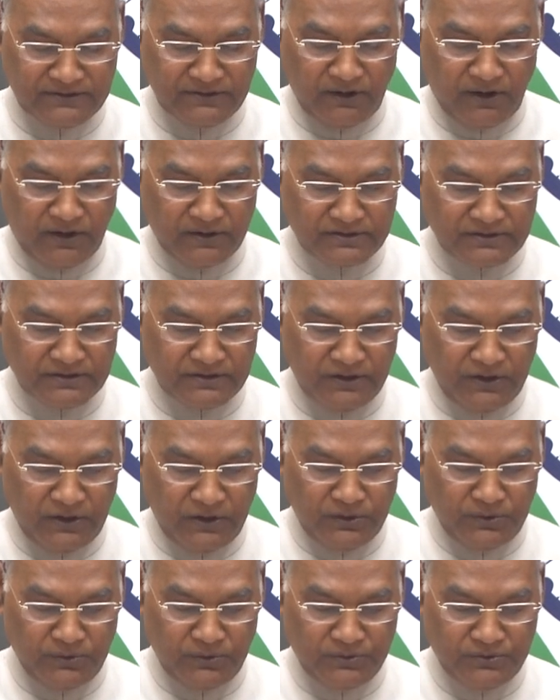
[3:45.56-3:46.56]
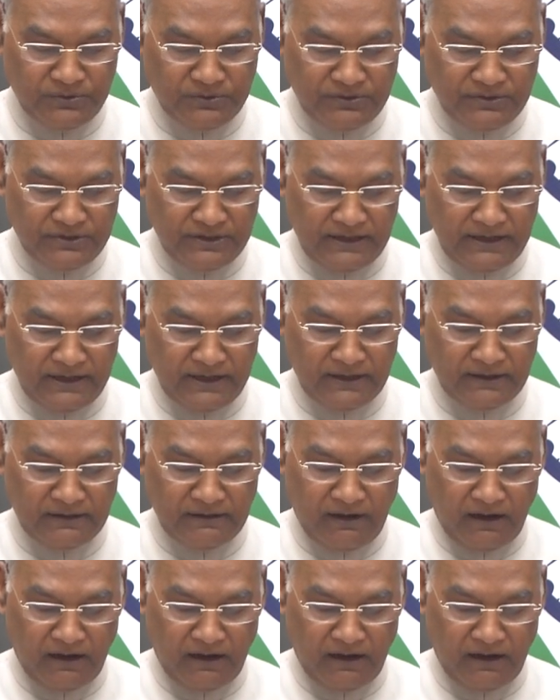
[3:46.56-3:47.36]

slots to Chilean